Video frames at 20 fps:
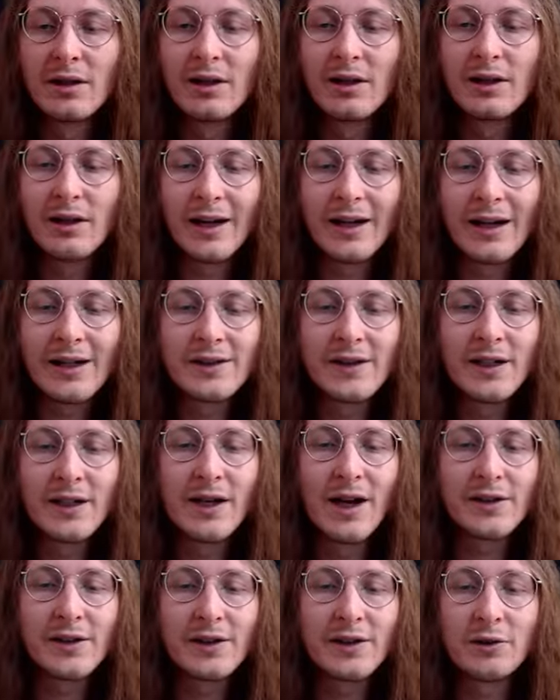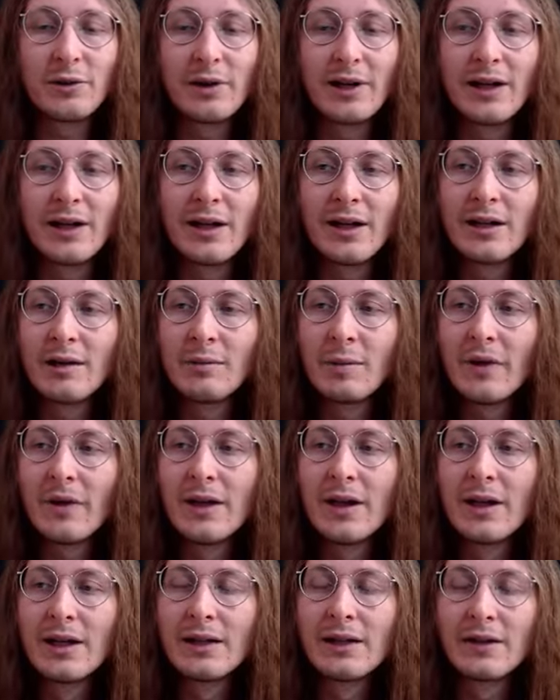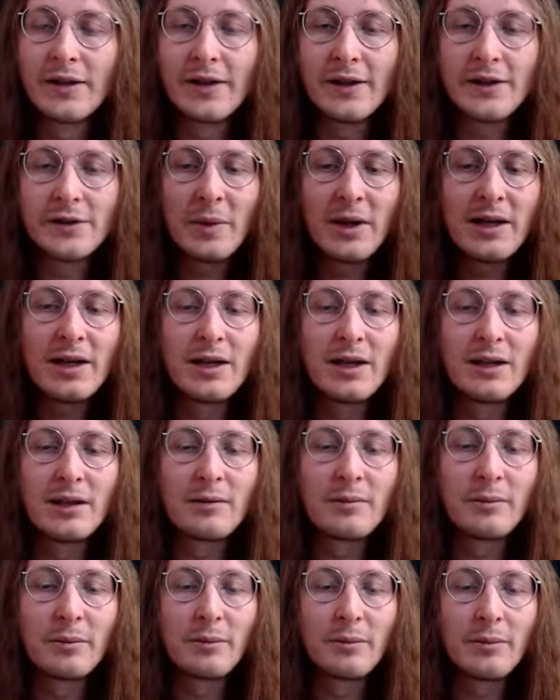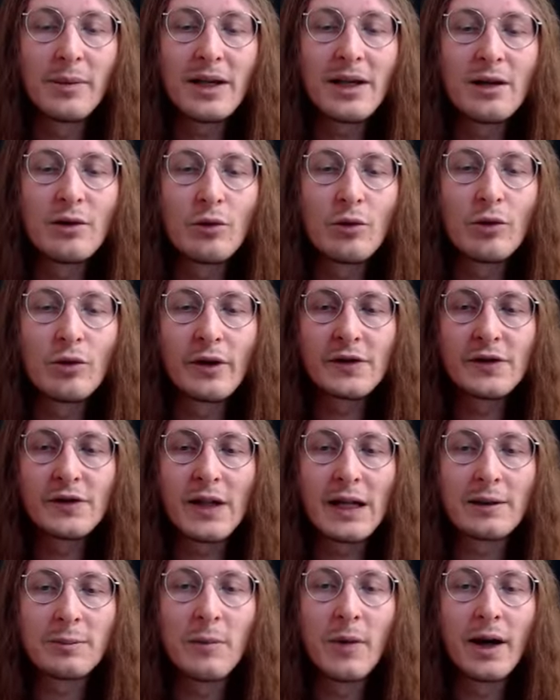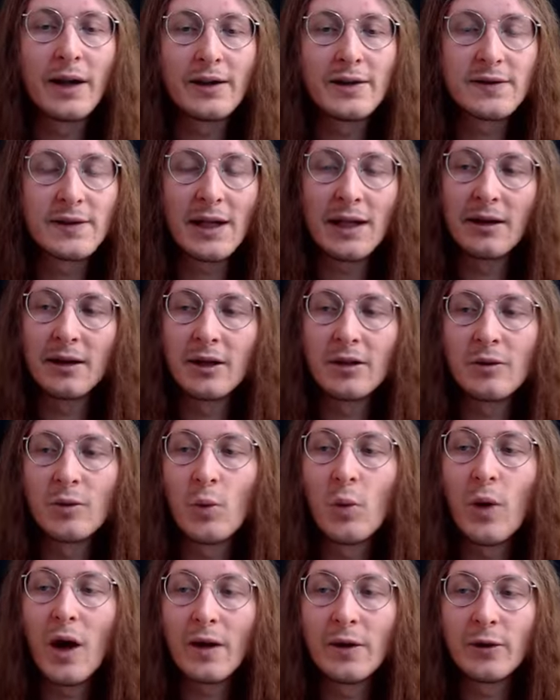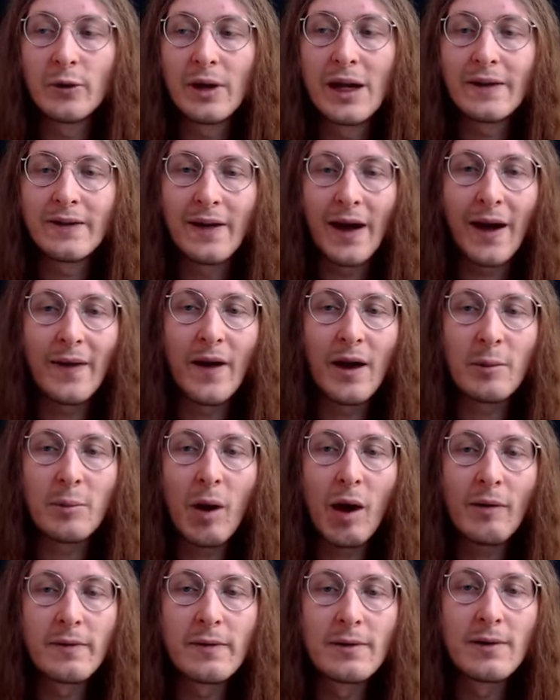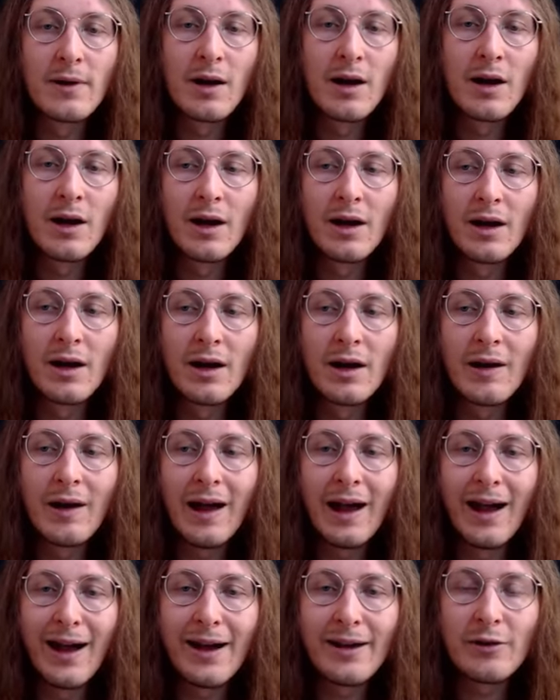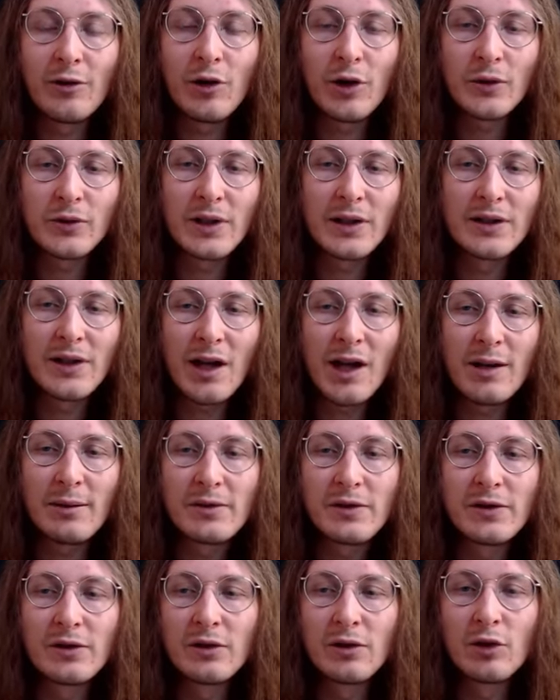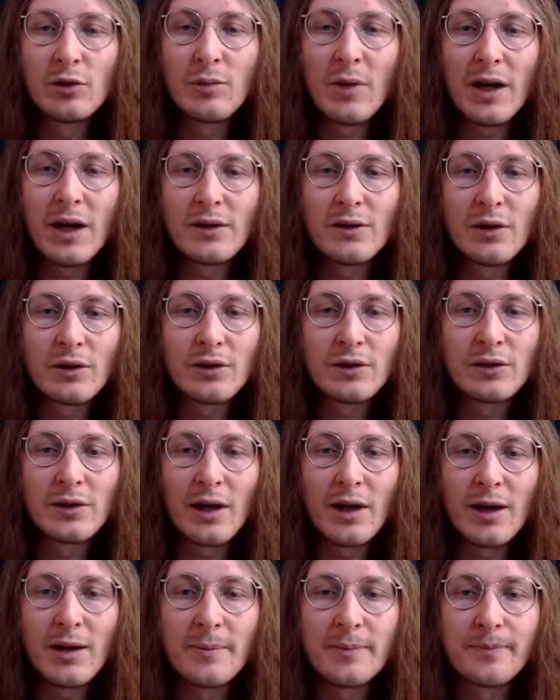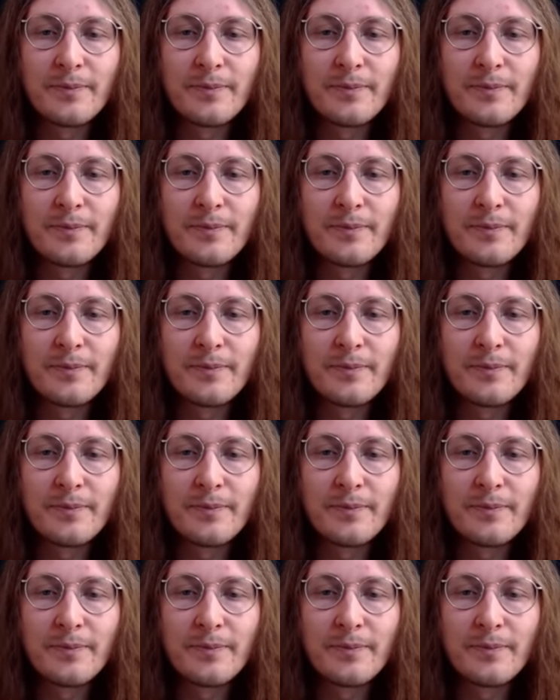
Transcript: I guess he doesn't really need it, but there's many nukers that might still want to get the attack buff, and oftentimes you might not have